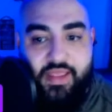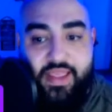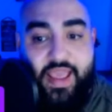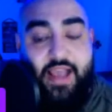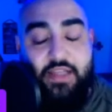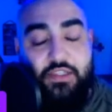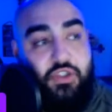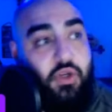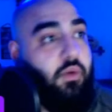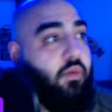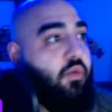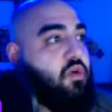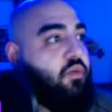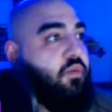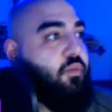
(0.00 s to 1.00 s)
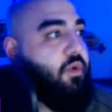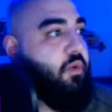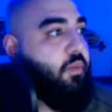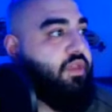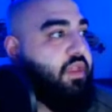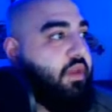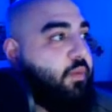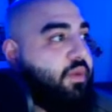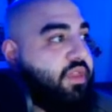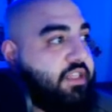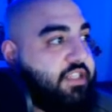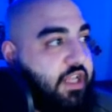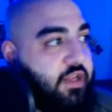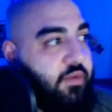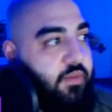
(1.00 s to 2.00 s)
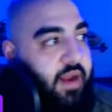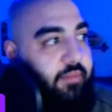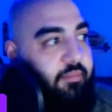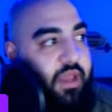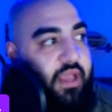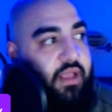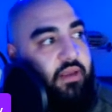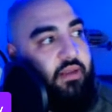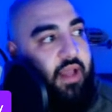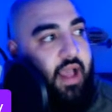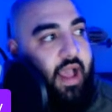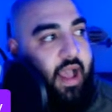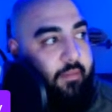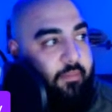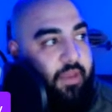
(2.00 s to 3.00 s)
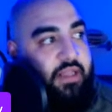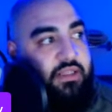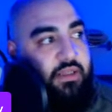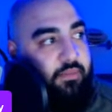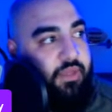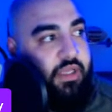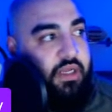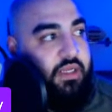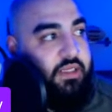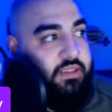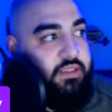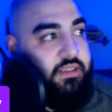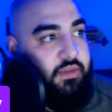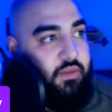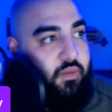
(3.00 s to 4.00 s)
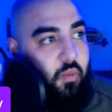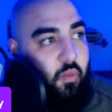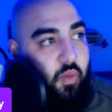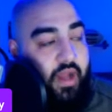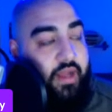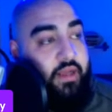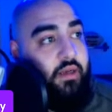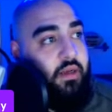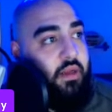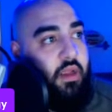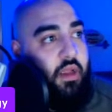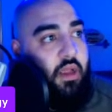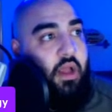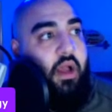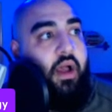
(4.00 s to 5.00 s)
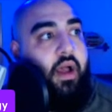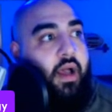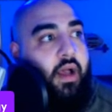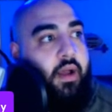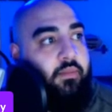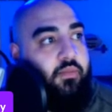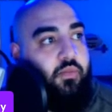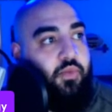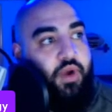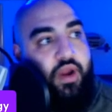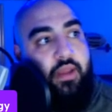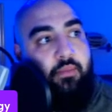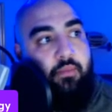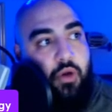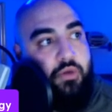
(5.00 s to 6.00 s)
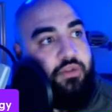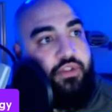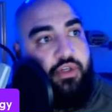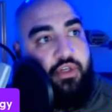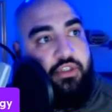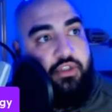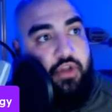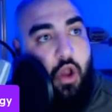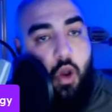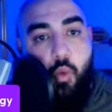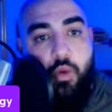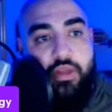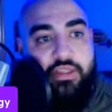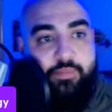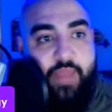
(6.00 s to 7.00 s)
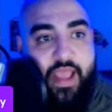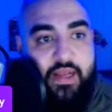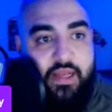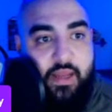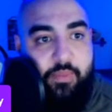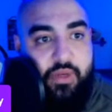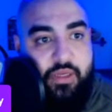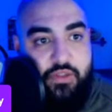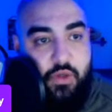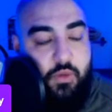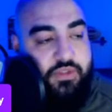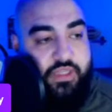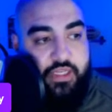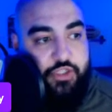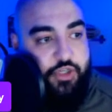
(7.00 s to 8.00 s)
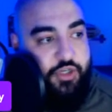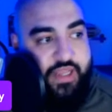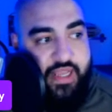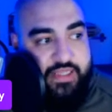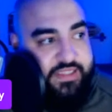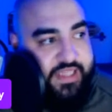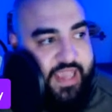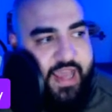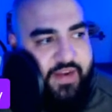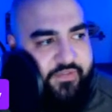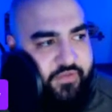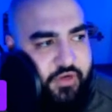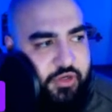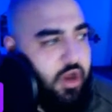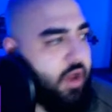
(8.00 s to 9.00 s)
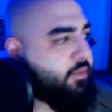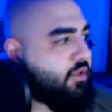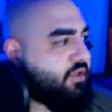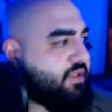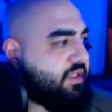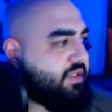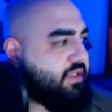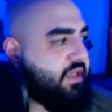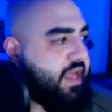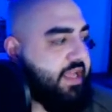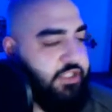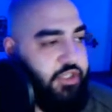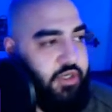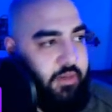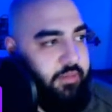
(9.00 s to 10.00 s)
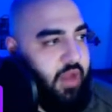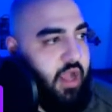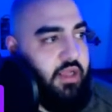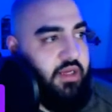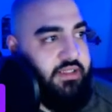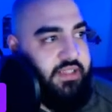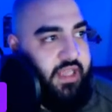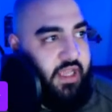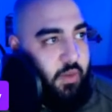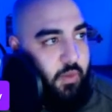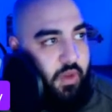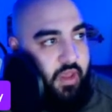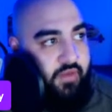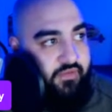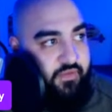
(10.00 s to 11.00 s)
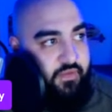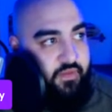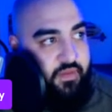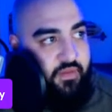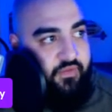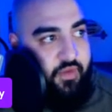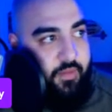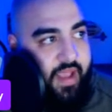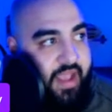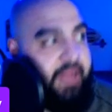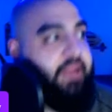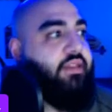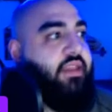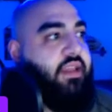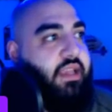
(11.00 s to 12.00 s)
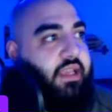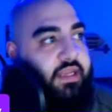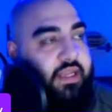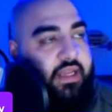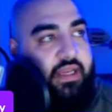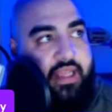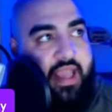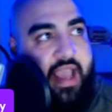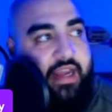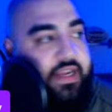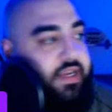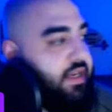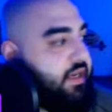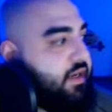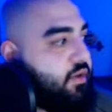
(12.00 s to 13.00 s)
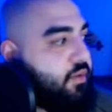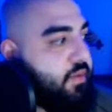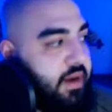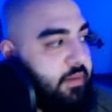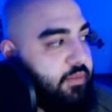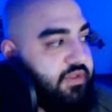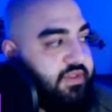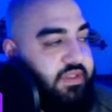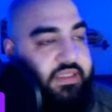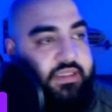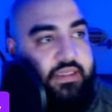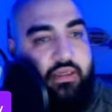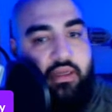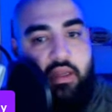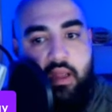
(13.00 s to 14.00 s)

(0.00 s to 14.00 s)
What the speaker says: Yeah, so with the Jalen Wright pick, I picked him because, one, Raheem Mostert's always banged up and he's always injured. Yes, he had a phenomenal season last year, and I'm not going to take away from anything he did. He had an incredible season.